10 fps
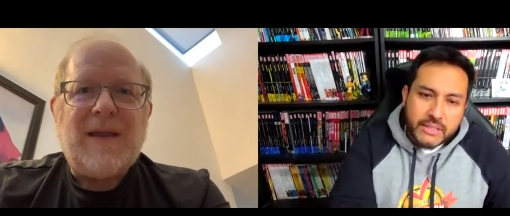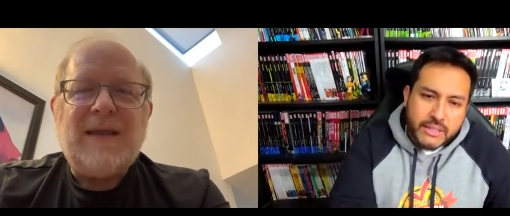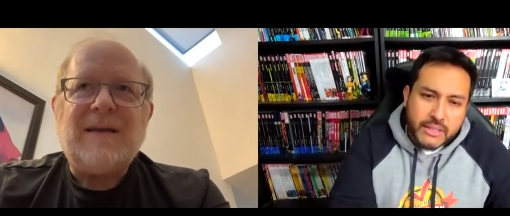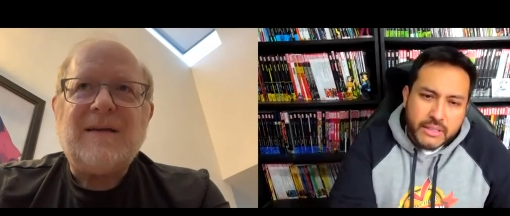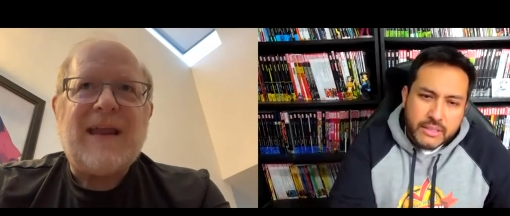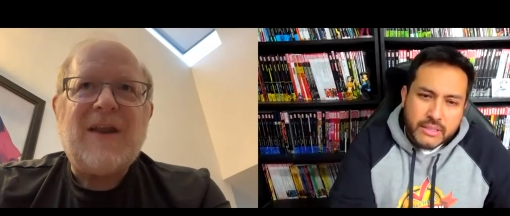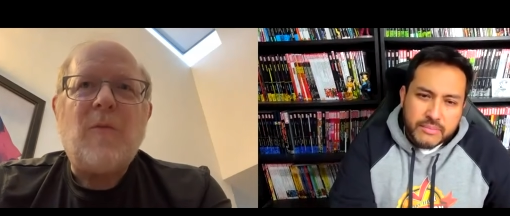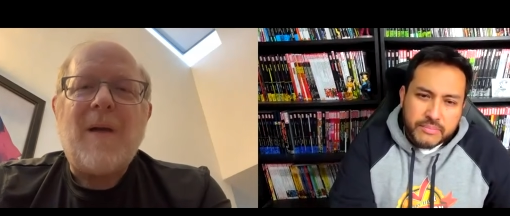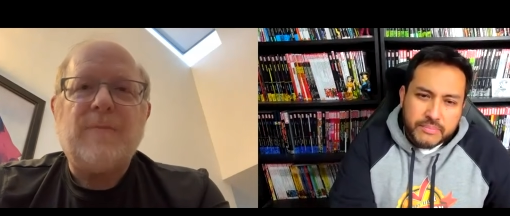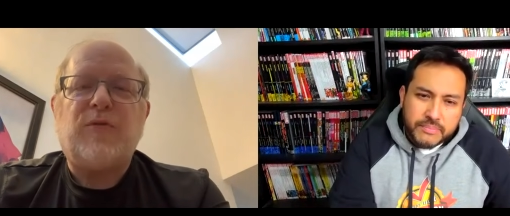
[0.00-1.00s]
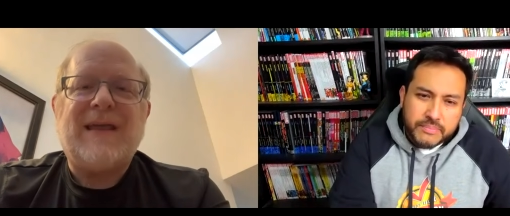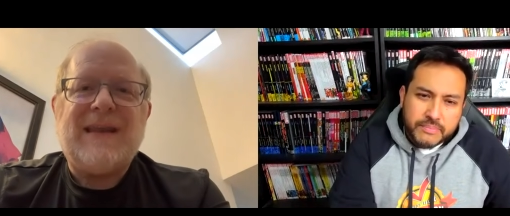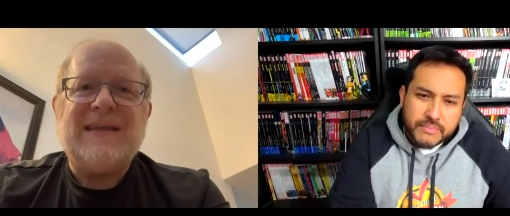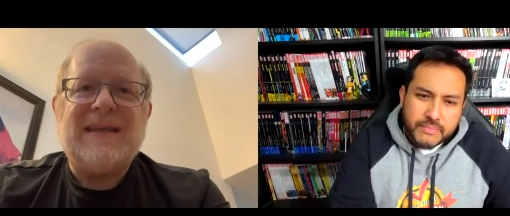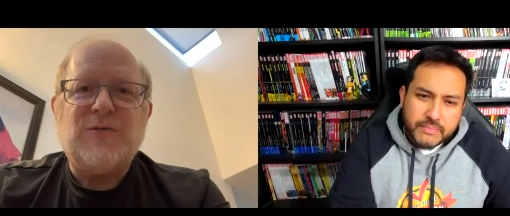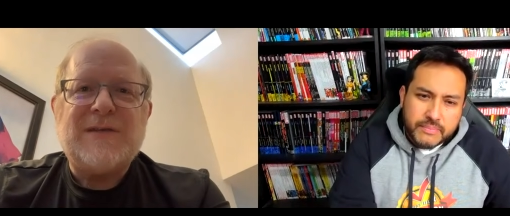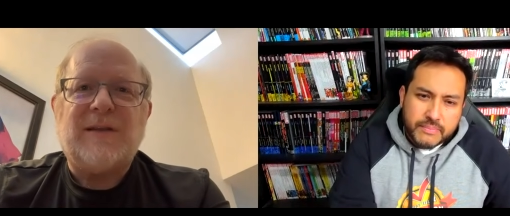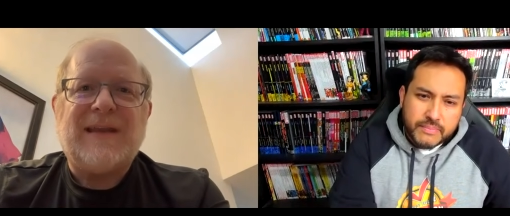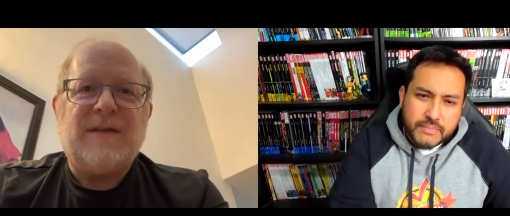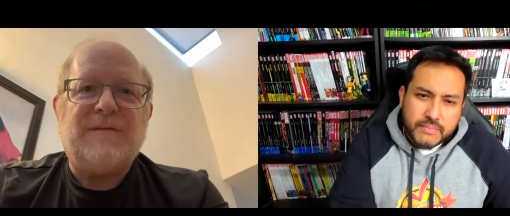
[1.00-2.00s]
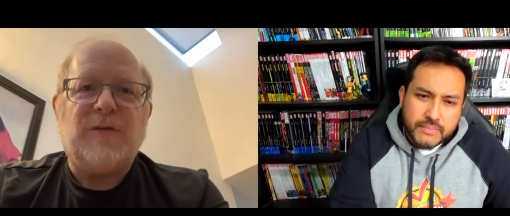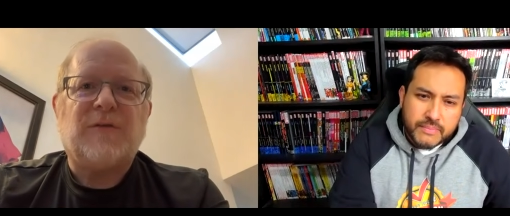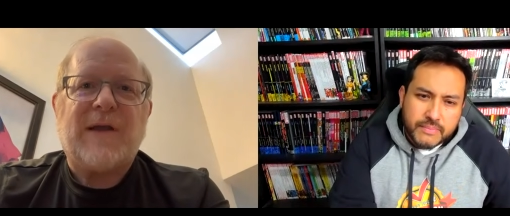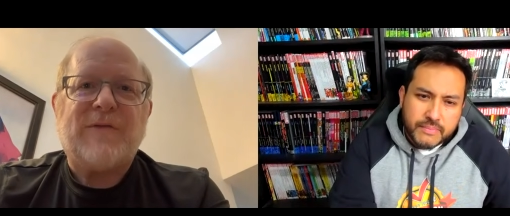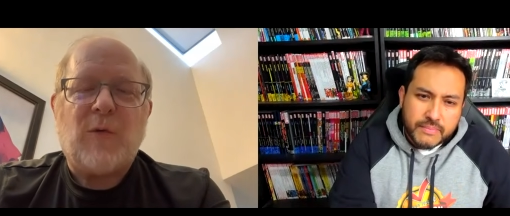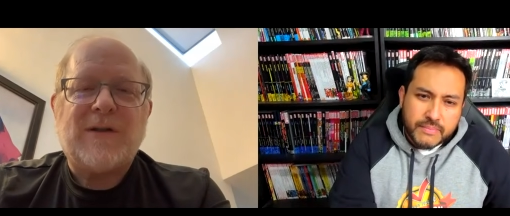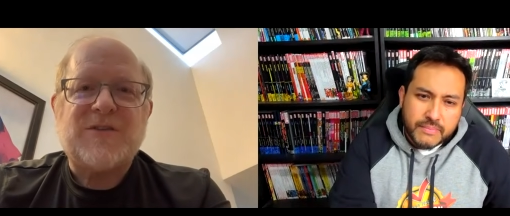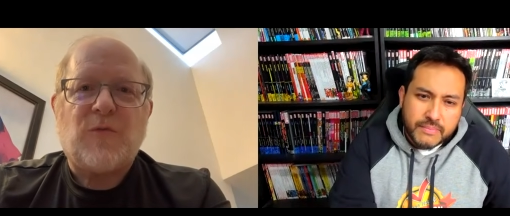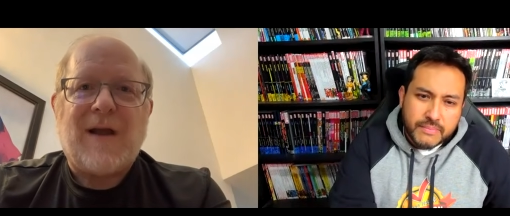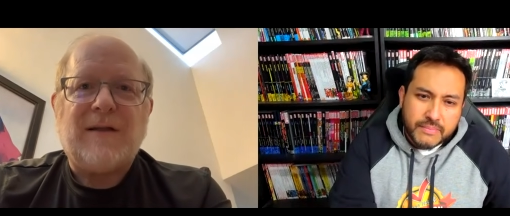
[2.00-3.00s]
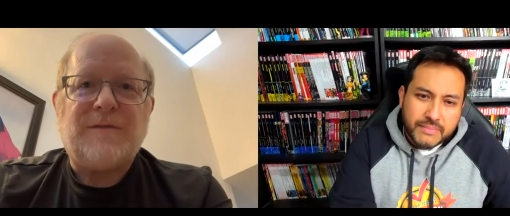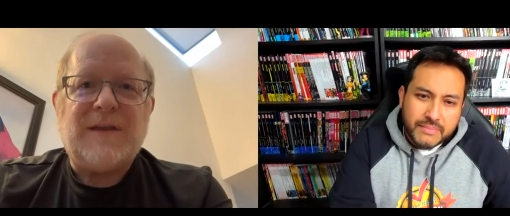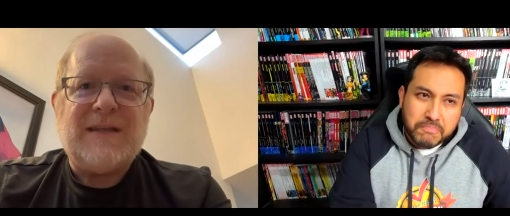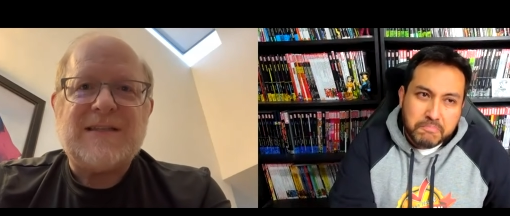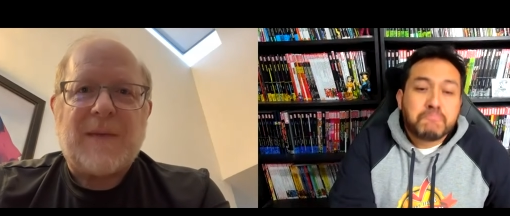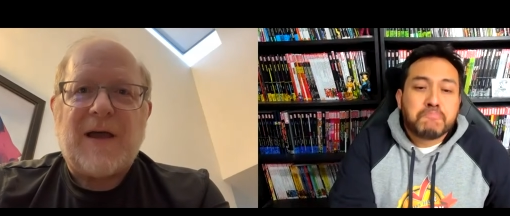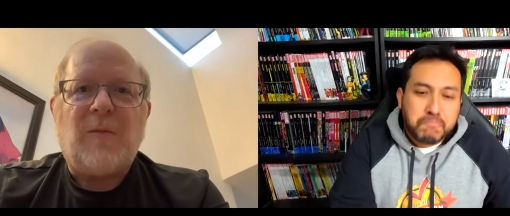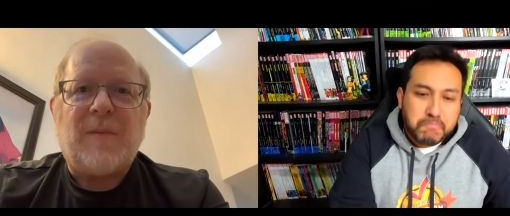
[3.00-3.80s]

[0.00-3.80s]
Speaker 1: you know, and I don't mind playing in utility infielder every once in a while if you need some help.